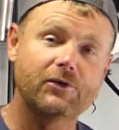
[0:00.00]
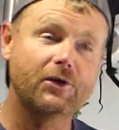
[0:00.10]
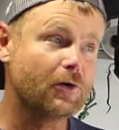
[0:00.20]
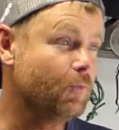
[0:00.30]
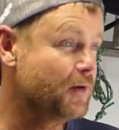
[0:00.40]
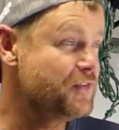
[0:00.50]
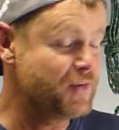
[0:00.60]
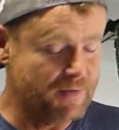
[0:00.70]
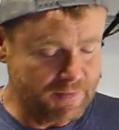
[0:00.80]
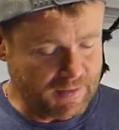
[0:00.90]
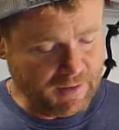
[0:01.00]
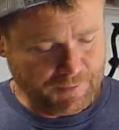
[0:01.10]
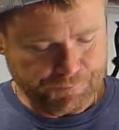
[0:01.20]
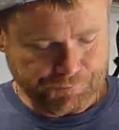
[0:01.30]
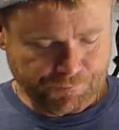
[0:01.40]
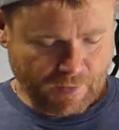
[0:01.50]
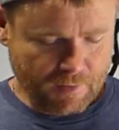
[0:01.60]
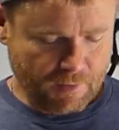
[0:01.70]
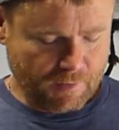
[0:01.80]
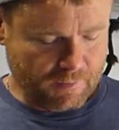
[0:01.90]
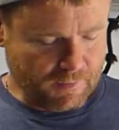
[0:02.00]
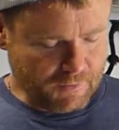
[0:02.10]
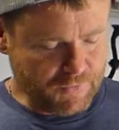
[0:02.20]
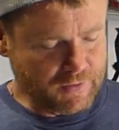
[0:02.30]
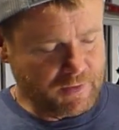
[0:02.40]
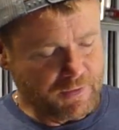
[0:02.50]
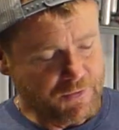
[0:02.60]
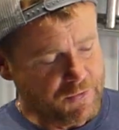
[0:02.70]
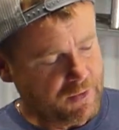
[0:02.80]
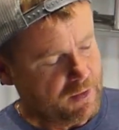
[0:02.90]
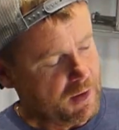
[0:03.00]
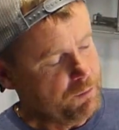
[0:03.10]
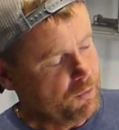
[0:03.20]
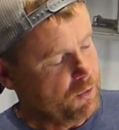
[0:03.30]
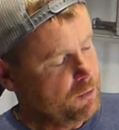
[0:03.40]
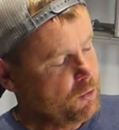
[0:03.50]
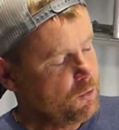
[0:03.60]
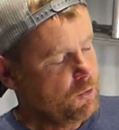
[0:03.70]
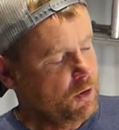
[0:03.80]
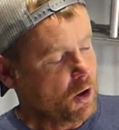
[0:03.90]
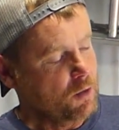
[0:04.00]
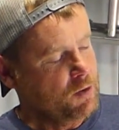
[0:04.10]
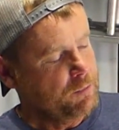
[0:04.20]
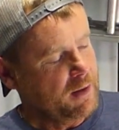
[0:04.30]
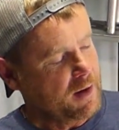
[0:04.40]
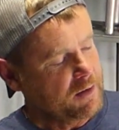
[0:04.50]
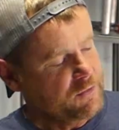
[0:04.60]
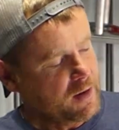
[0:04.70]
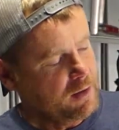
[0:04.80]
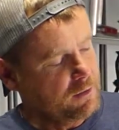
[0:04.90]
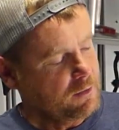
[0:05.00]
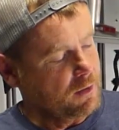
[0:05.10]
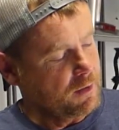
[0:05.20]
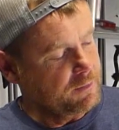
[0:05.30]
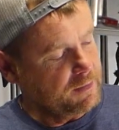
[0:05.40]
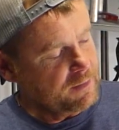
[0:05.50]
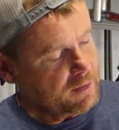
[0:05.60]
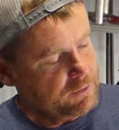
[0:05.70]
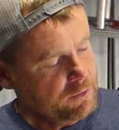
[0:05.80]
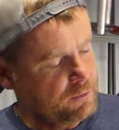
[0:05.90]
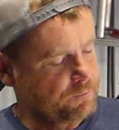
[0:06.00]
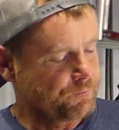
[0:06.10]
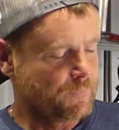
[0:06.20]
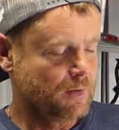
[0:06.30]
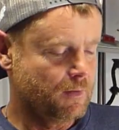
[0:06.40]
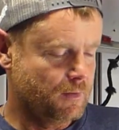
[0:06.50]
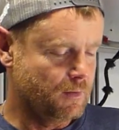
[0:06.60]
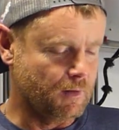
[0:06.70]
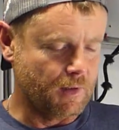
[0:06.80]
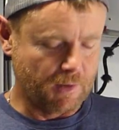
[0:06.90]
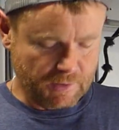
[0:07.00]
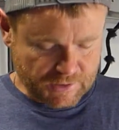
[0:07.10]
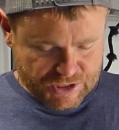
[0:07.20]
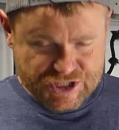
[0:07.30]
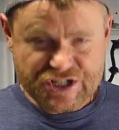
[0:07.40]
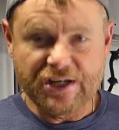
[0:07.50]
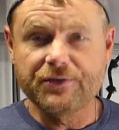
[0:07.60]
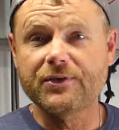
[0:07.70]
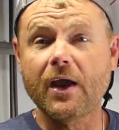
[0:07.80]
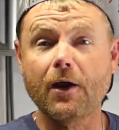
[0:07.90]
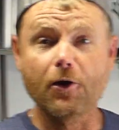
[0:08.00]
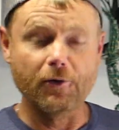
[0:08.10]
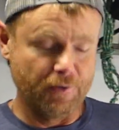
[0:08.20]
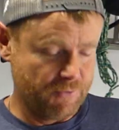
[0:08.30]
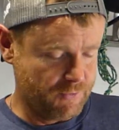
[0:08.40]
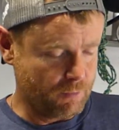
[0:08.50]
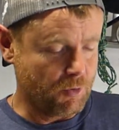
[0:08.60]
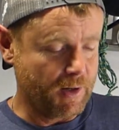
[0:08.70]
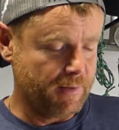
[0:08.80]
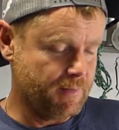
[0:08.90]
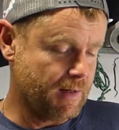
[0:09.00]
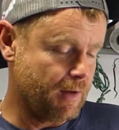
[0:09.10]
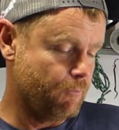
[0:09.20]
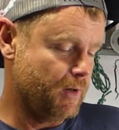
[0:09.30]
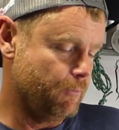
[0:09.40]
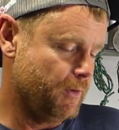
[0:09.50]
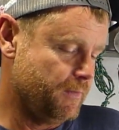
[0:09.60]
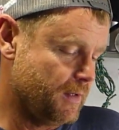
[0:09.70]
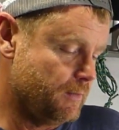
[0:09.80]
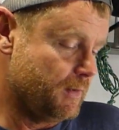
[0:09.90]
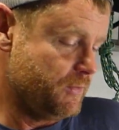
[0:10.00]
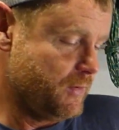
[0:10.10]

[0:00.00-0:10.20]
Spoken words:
are going to want to see today. This is a portable carbon monoxide detector. GZAIR is the brand that I went with on this,